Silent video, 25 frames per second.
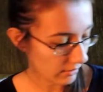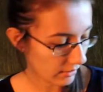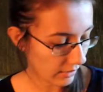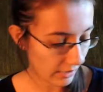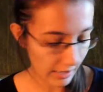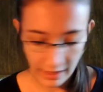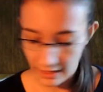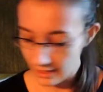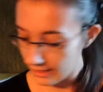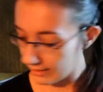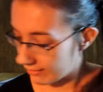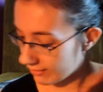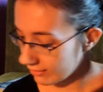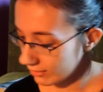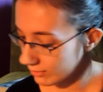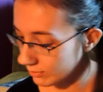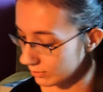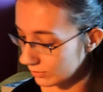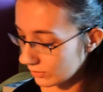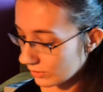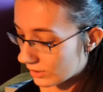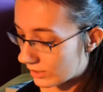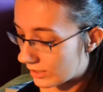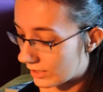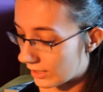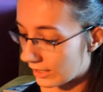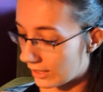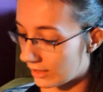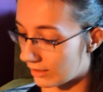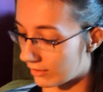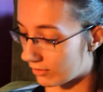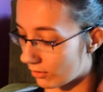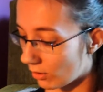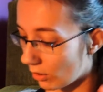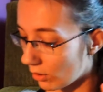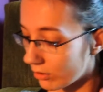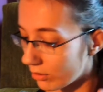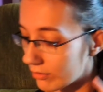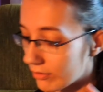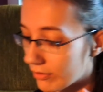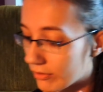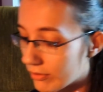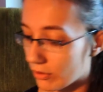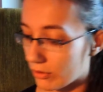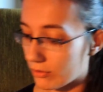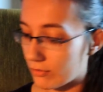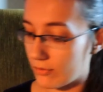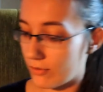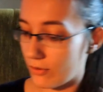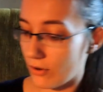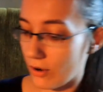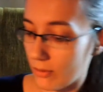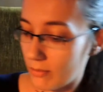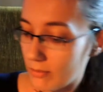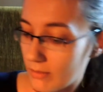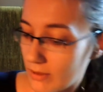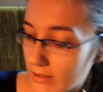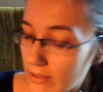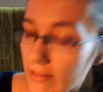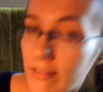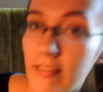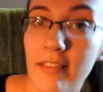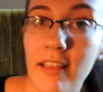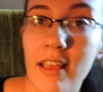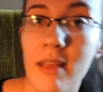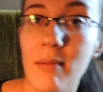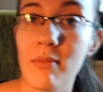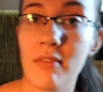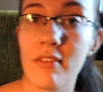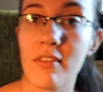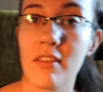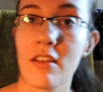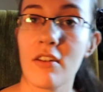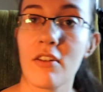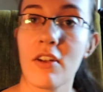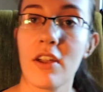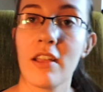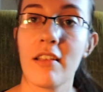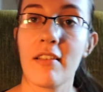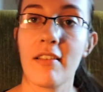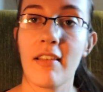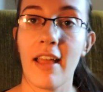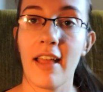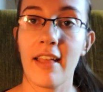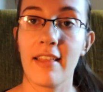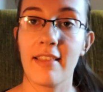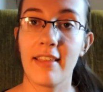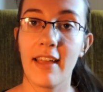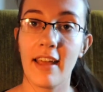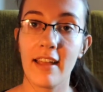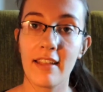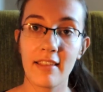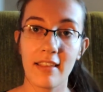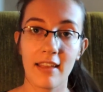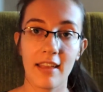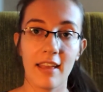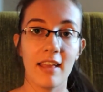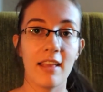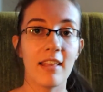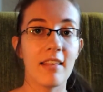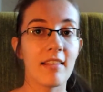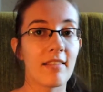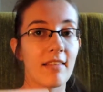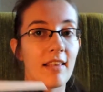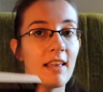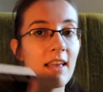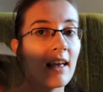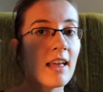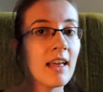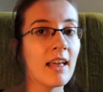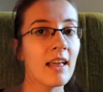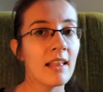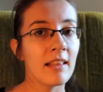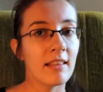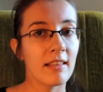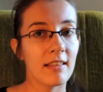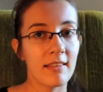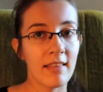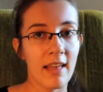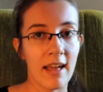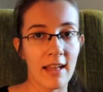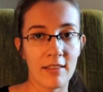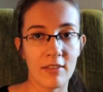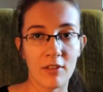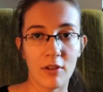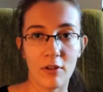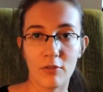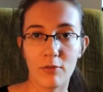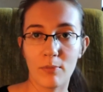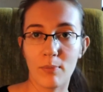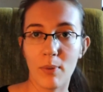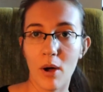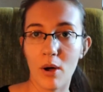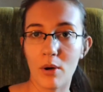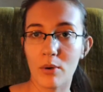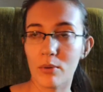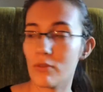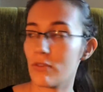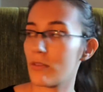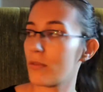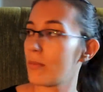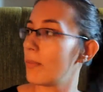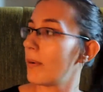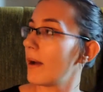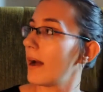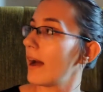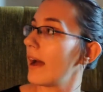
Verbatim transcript: the last book is also from the same series, and that is The Debt of Bones